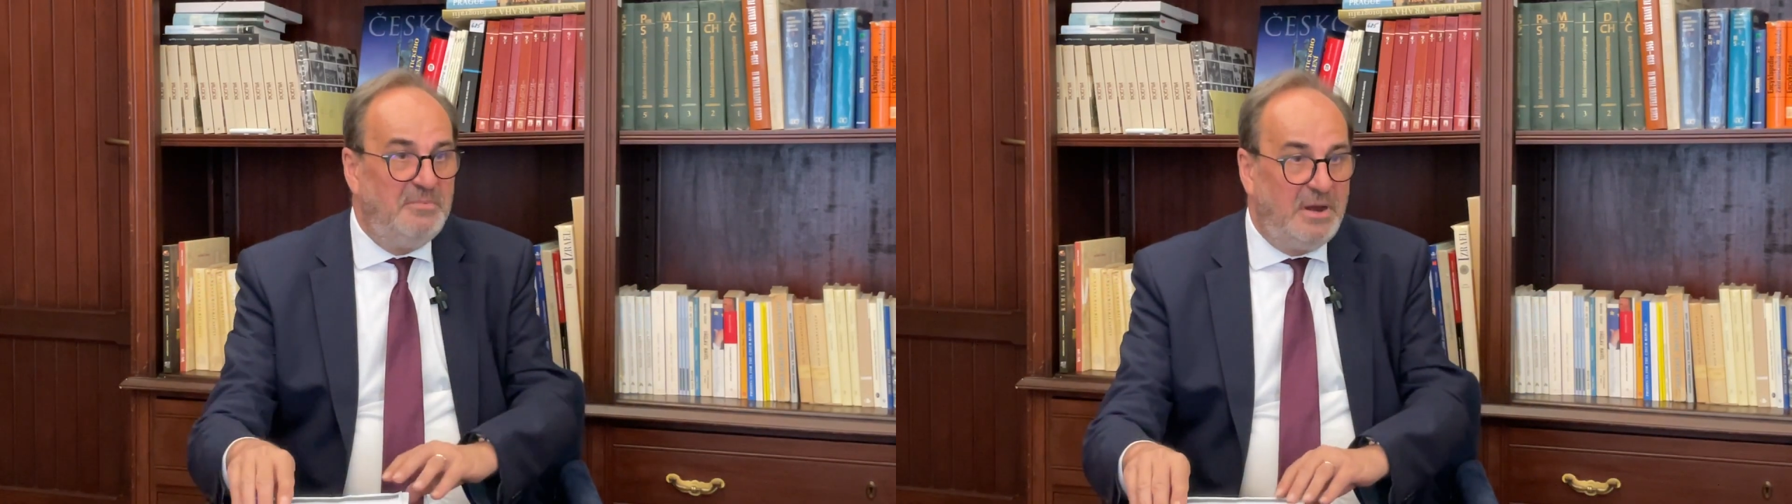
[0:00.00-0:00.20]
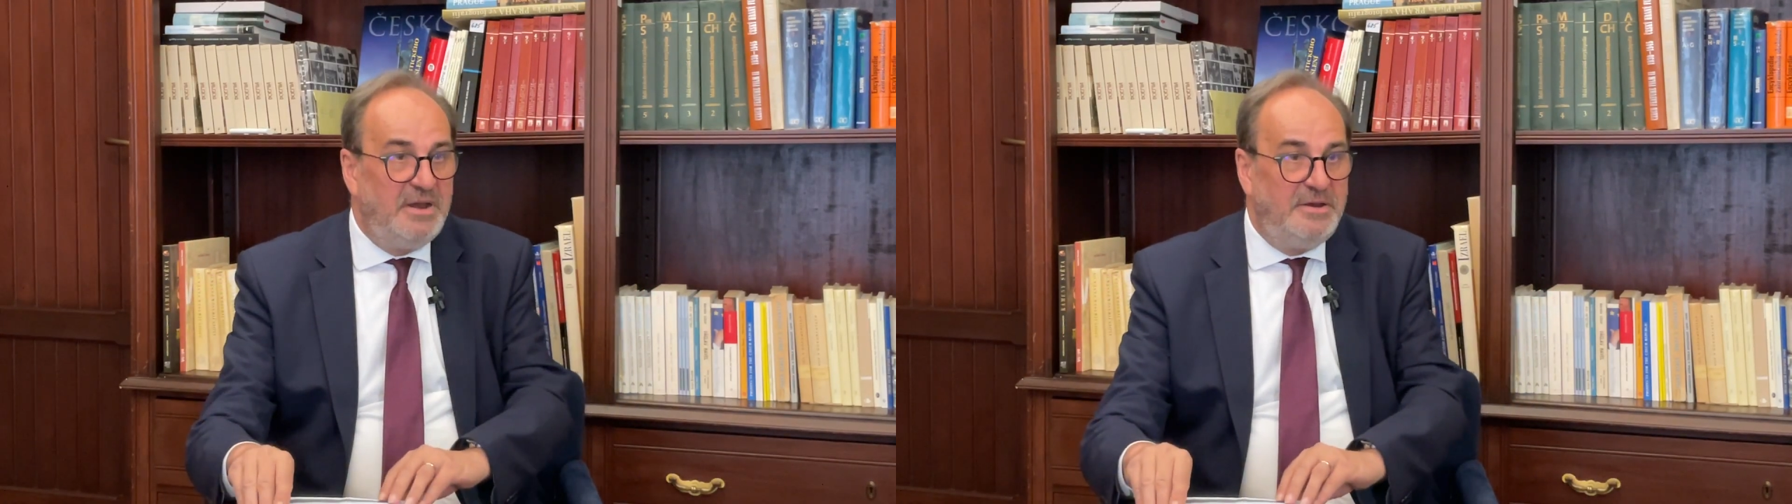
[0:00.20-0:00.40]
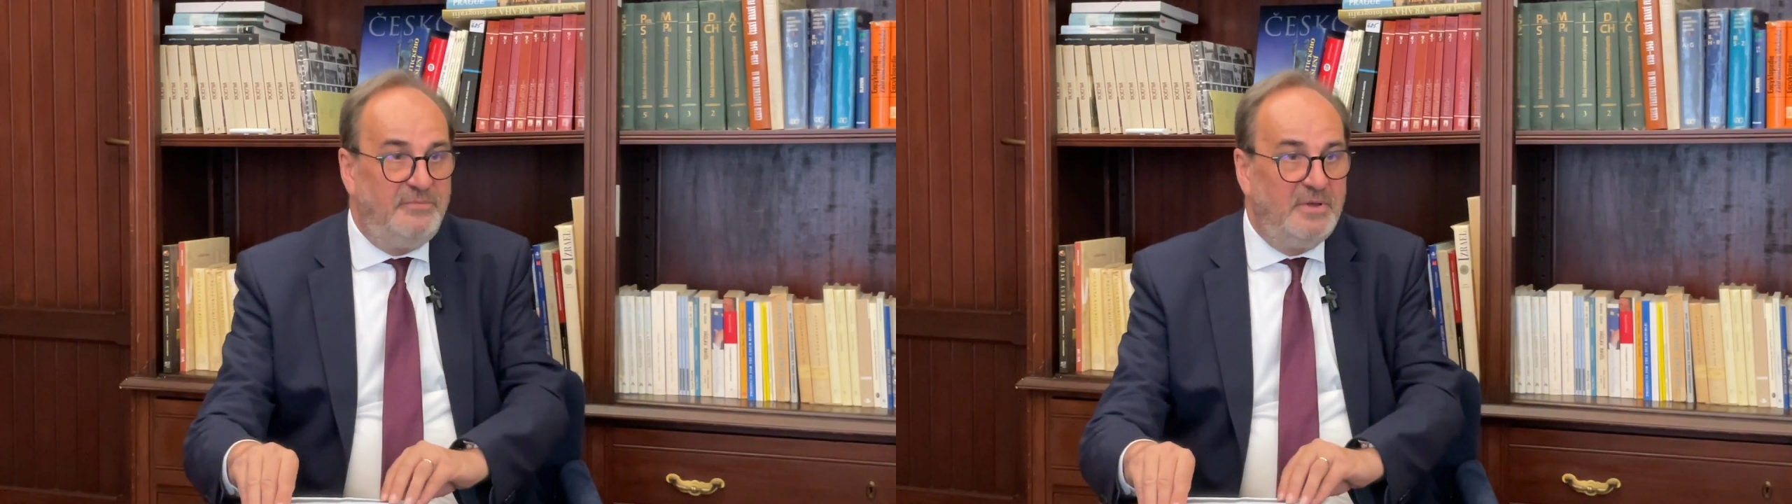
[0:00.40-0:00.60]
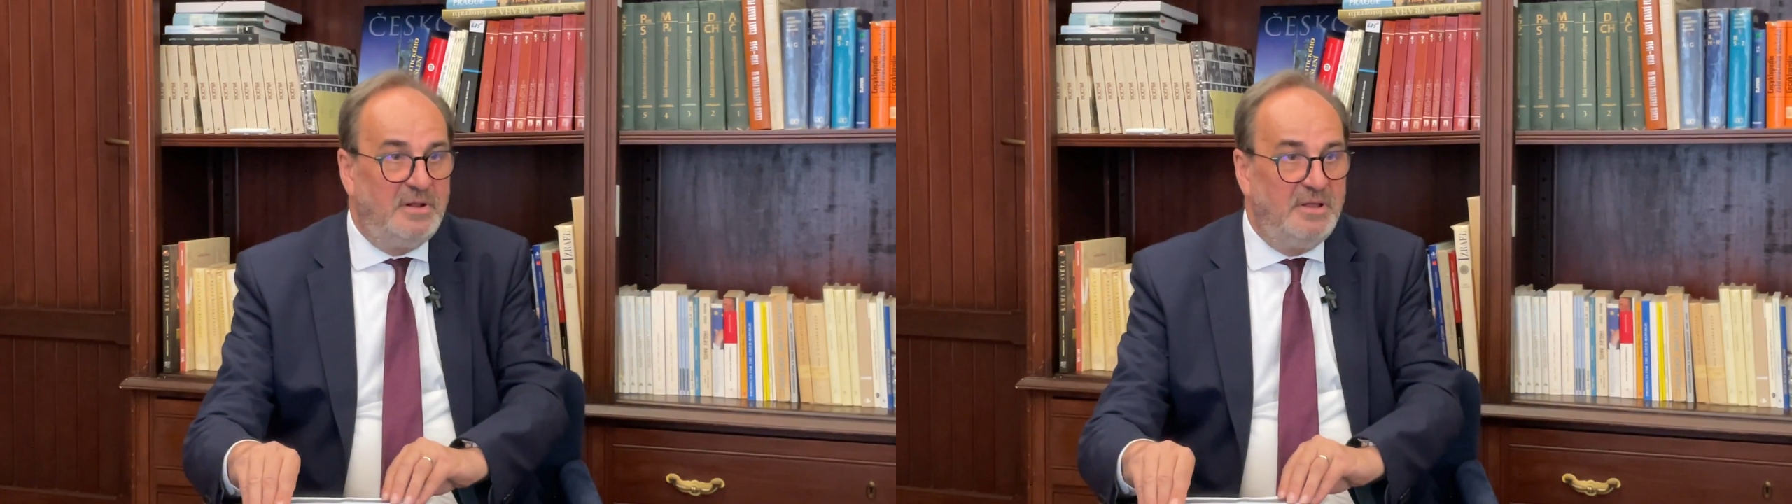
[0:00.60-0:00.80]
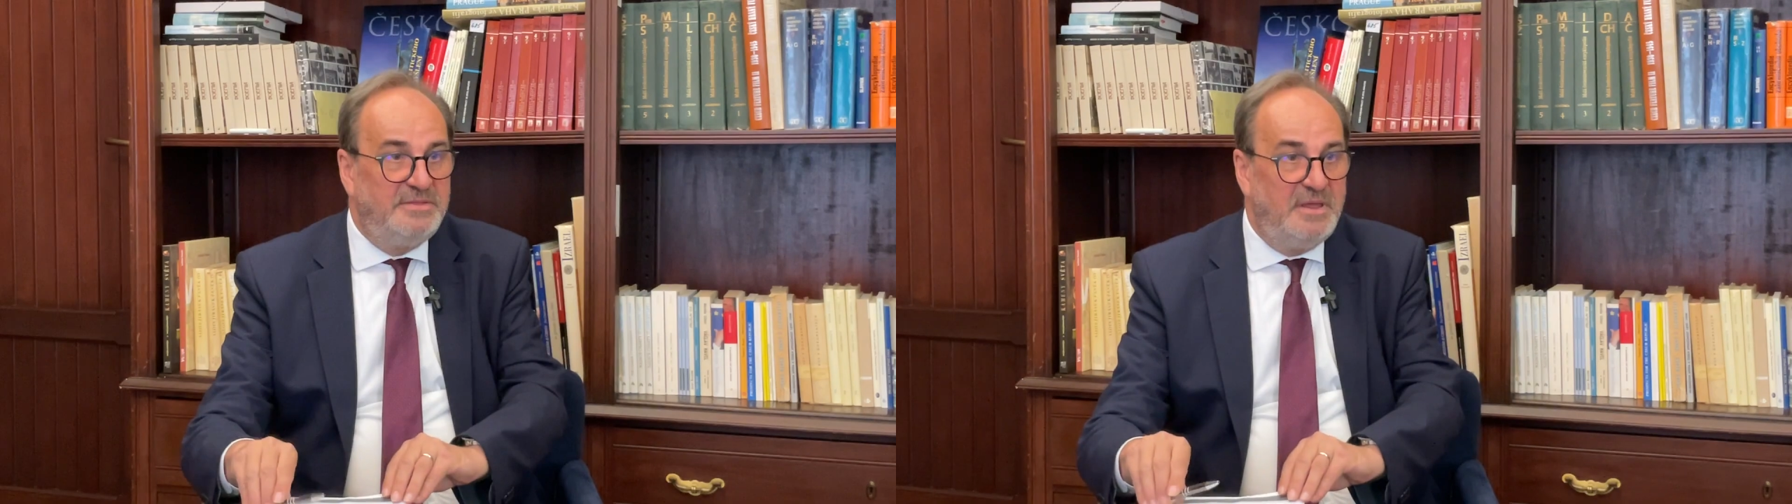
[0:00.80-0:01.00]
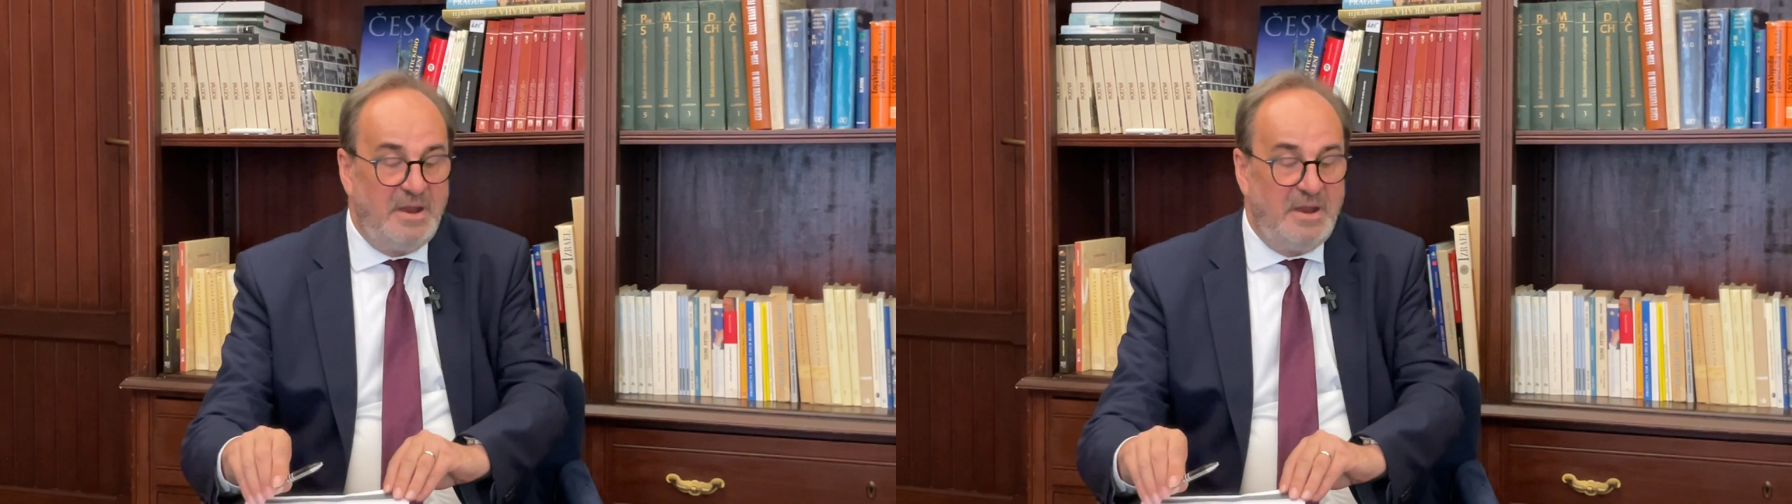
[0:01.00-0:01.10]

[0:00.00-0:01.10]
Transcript: very difficult,